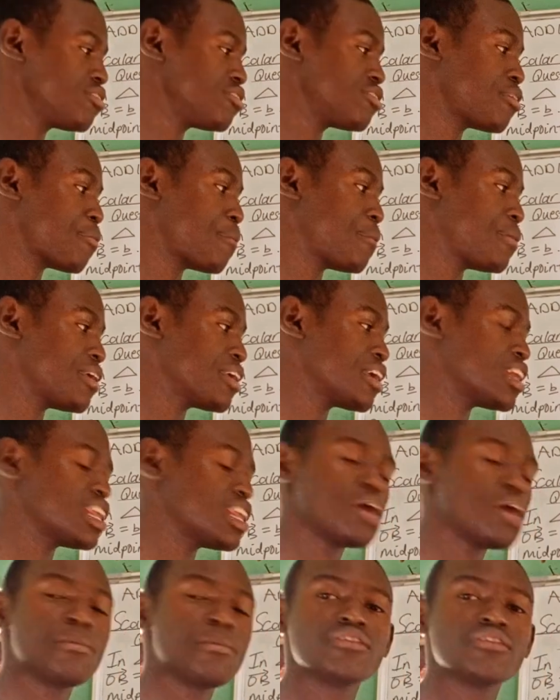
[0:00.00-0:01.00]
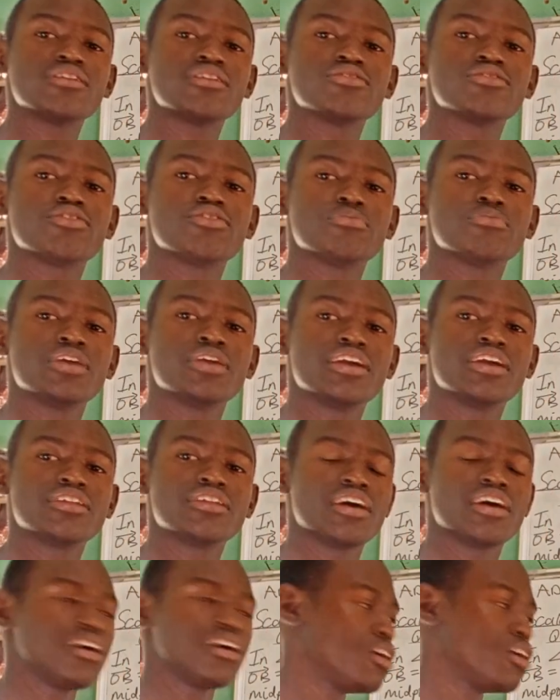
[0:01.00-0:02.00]
this is the bigger number as the
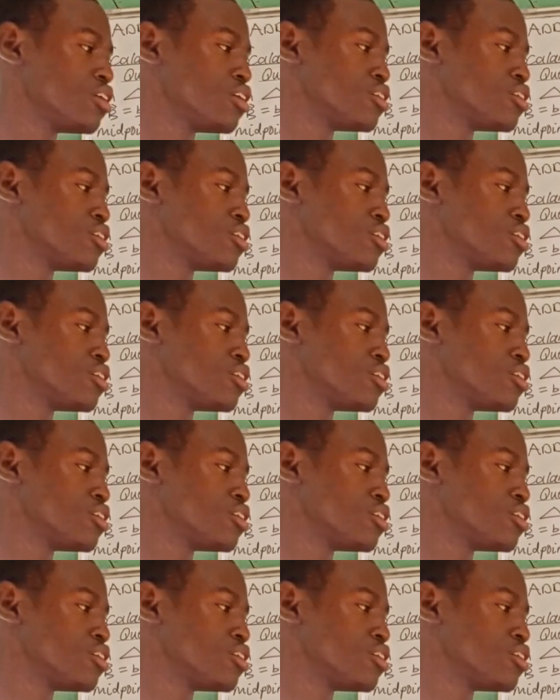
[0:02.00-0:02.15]
denominator.